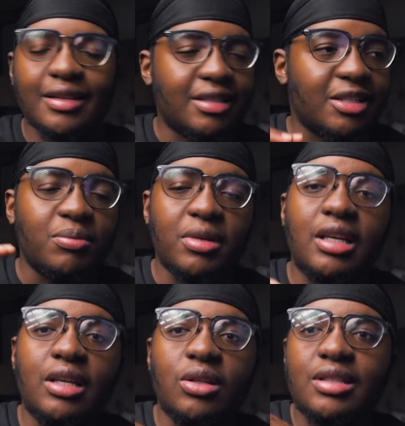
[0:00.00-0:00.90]
just
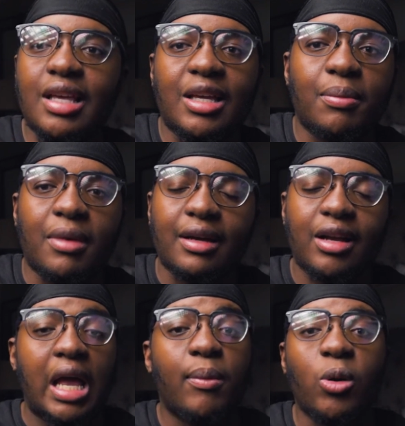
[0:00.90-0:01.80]
me taking my
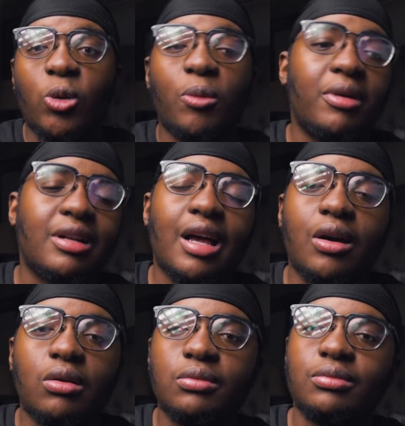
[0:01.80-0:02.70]
camera equipment
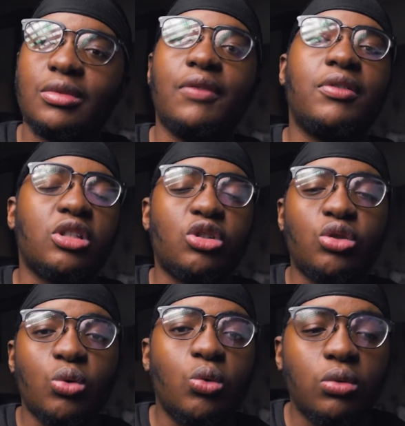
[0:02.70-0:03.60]
out, if it's a
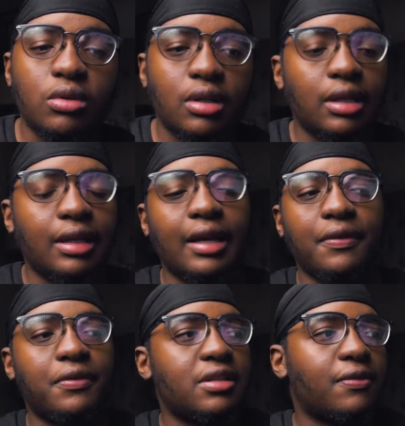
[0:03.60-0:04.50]
shoot,
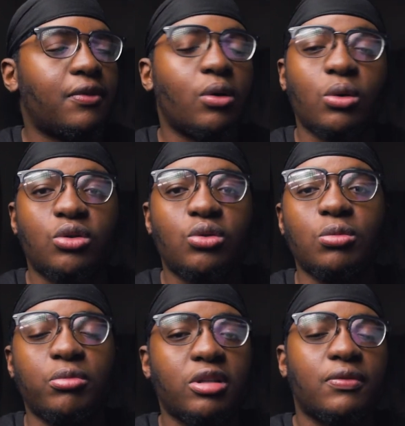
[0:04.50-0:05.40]
if it's a photo
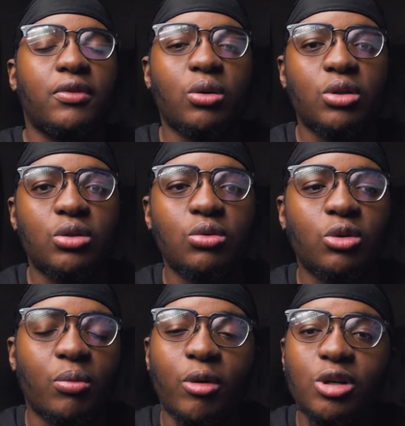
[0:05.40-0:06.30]
shoot, music video shoot,
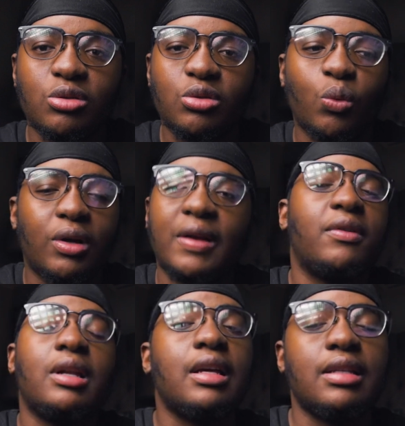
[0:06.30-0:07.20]
commercial shoot,
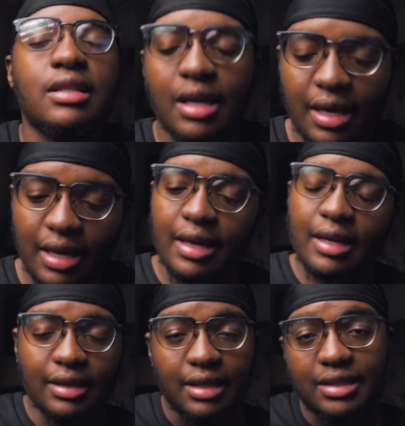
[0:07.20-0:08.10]
whatever it is,
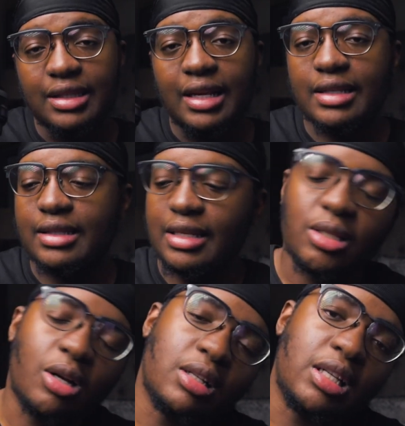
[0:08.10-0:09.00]
this lens does
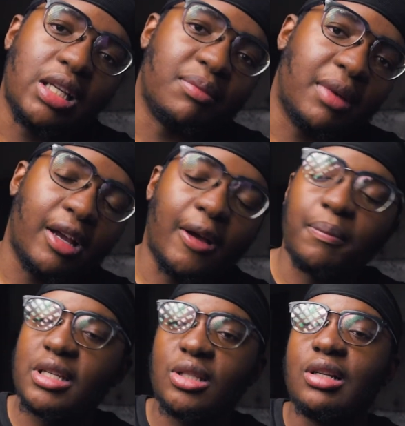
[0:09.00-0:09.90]
not leave
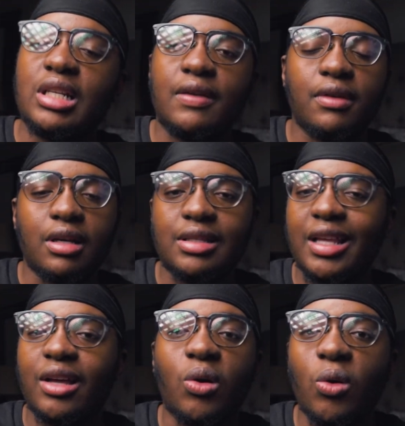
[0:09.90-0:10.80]
us
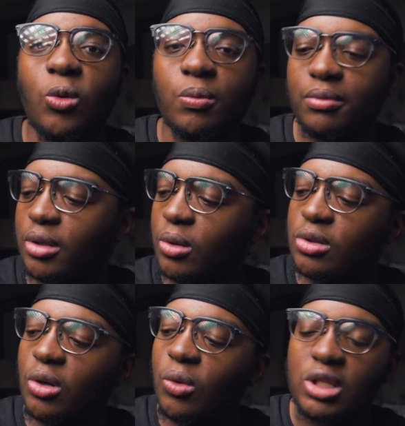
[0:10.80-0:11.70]
there at home.
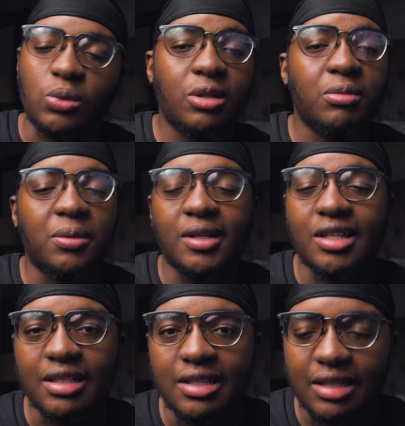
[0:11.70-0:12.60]
It's always with me
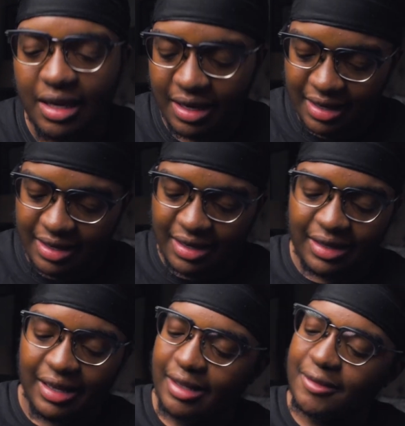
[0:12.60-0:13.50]
because
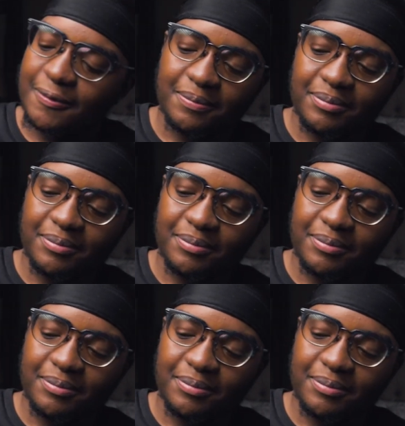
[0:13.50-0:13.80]
like